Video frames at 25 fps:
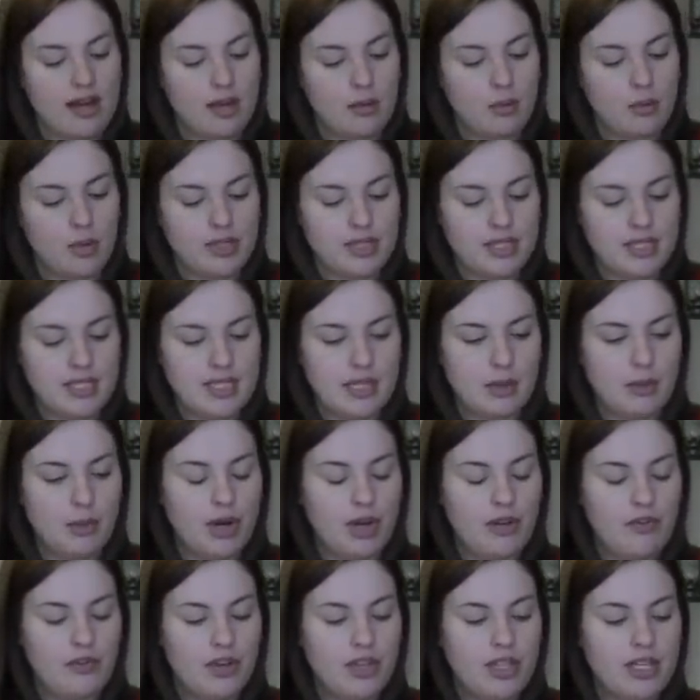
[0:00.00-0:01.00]
him once I
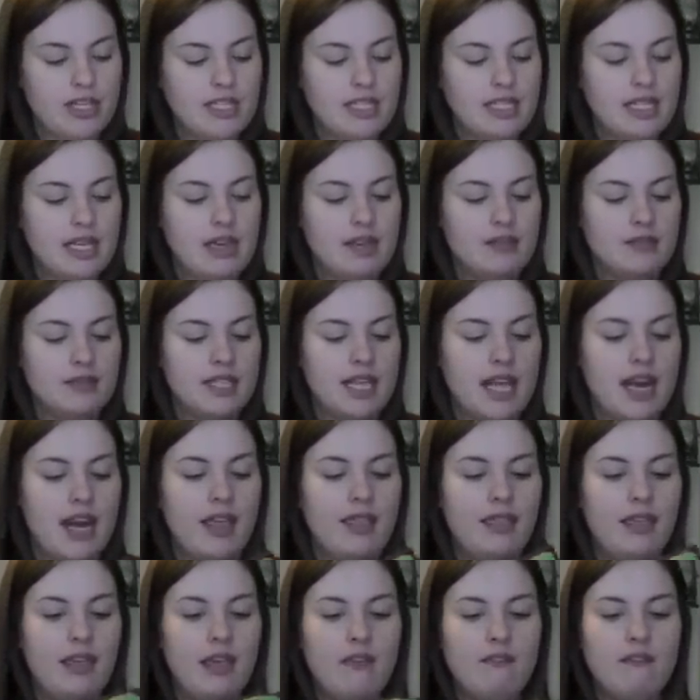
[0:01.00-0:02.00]
separated for the sleeves and
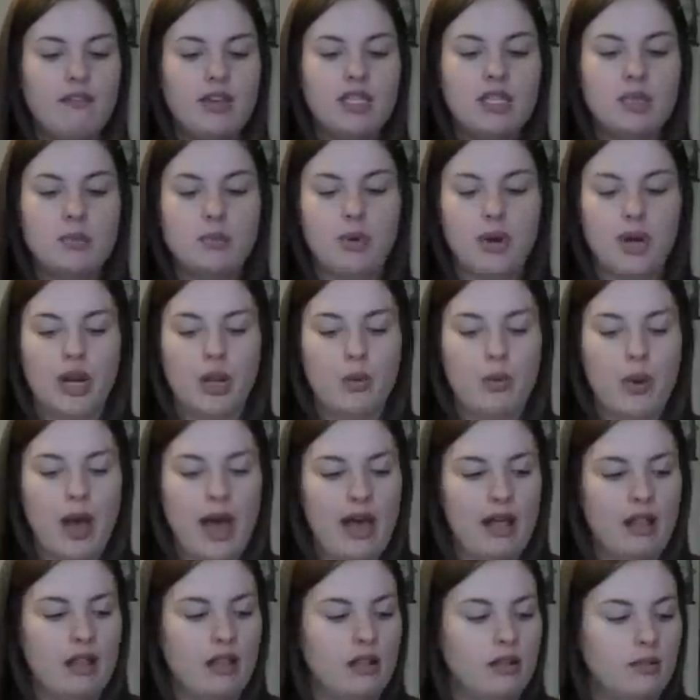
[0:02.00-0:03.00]
I think it fits pretty
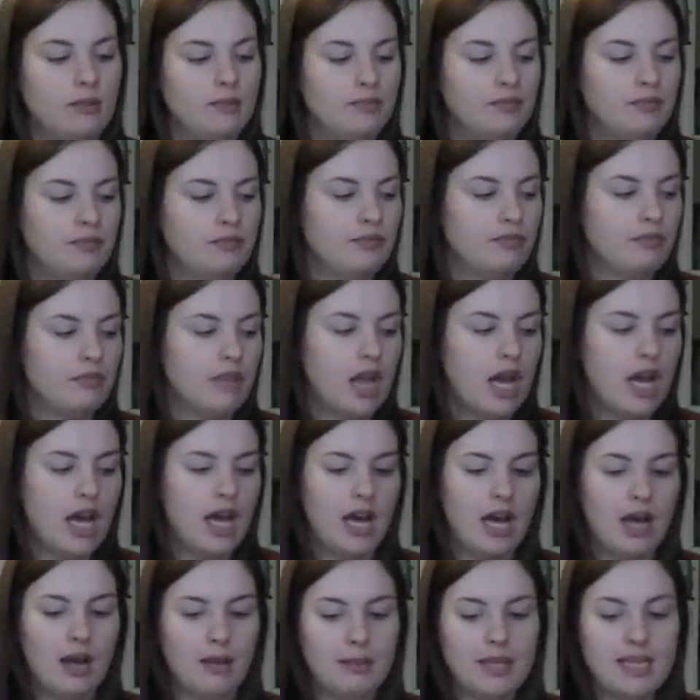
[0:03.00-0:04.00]
well.
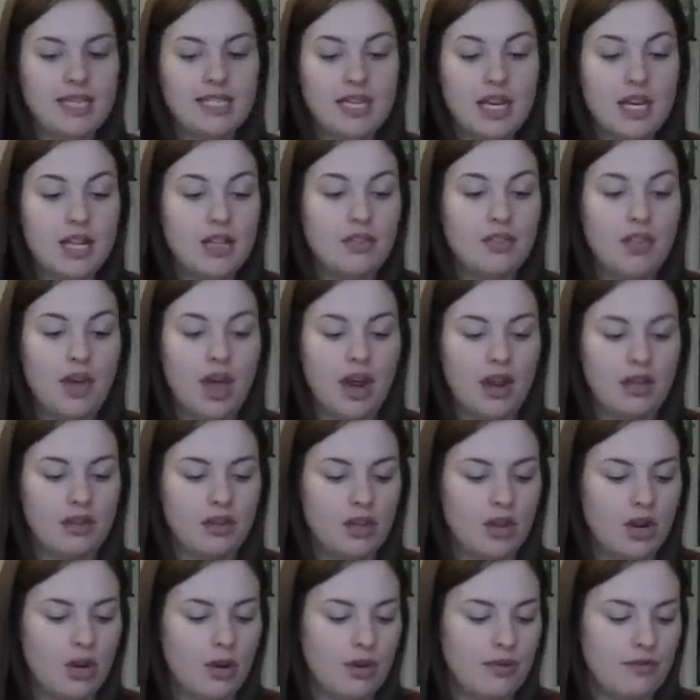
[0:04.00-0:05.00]
Um, he said he
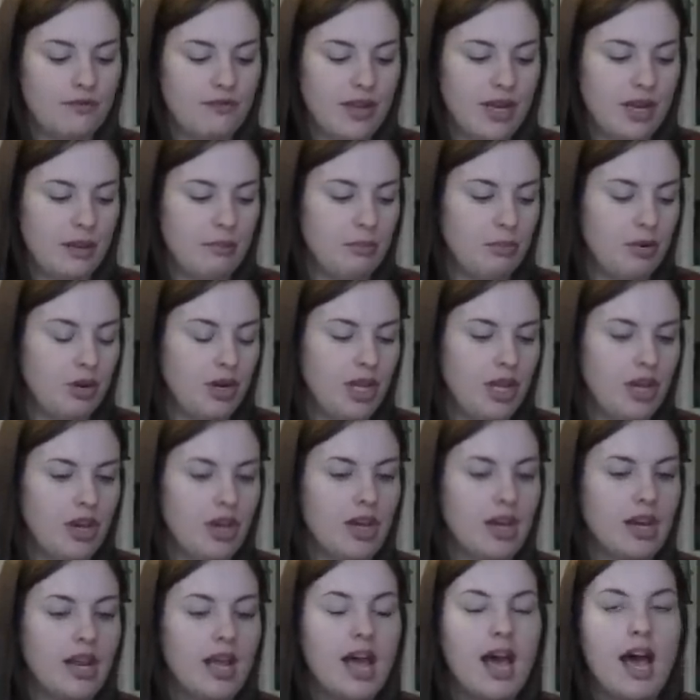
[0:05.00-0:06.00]
thought, you know, it fit him pretty
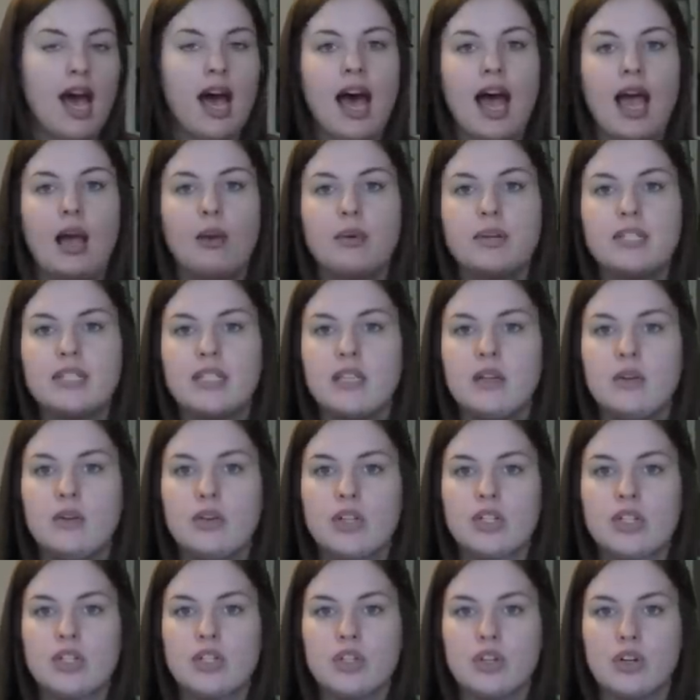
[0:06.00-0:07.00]
good. I was a little
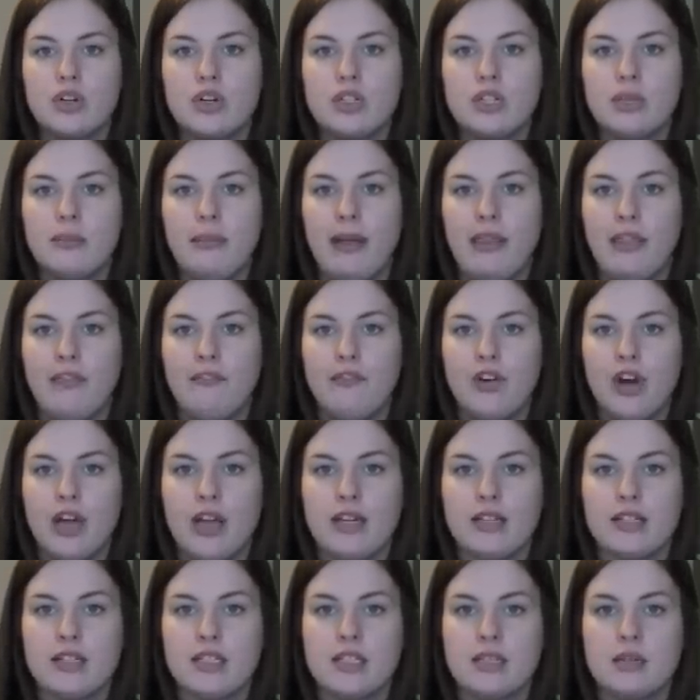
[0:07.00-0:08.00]
concerned about the
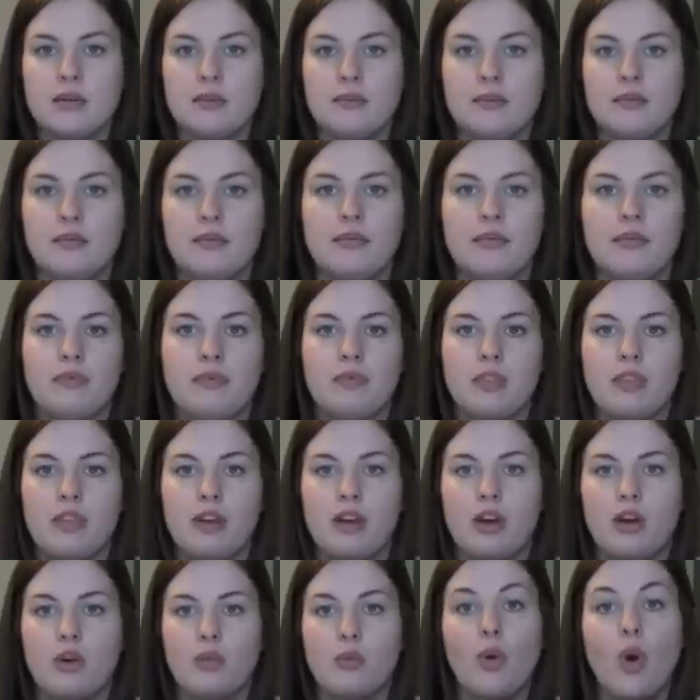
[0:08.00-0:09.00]
front.
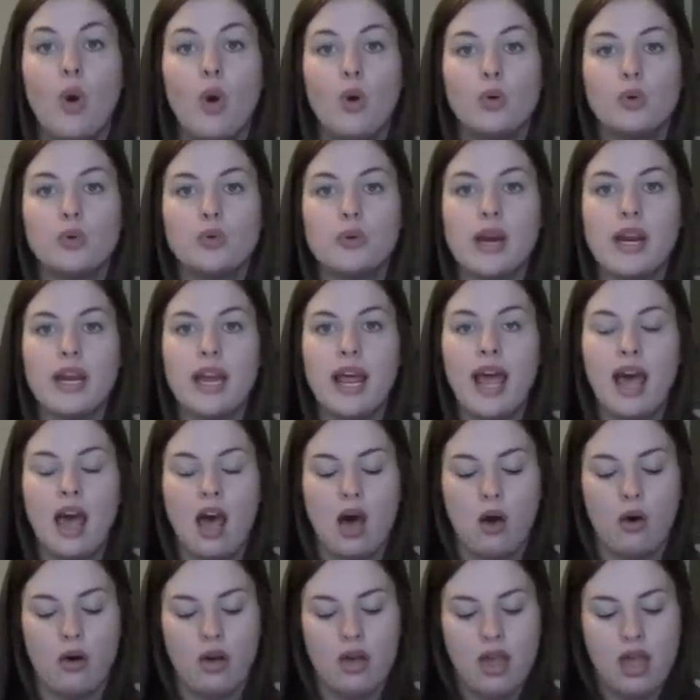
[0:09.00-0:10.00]
They're rolled right
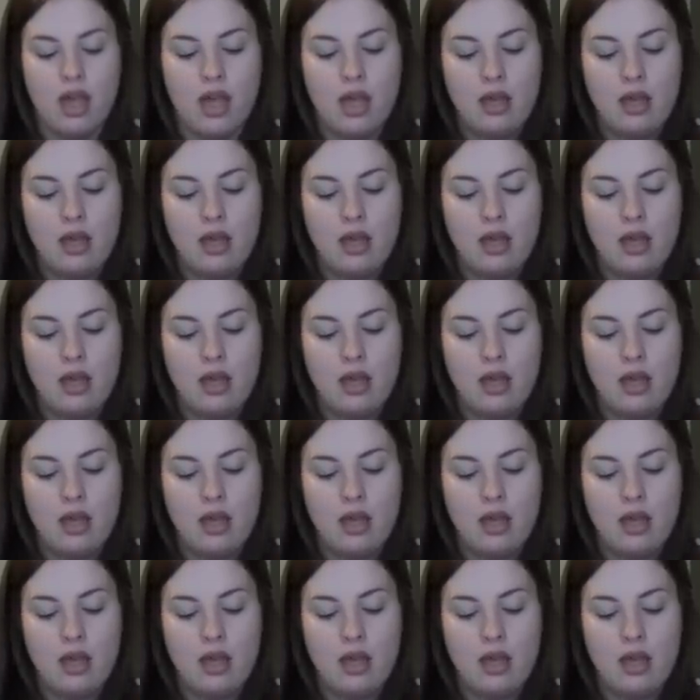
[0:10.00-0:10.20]
now,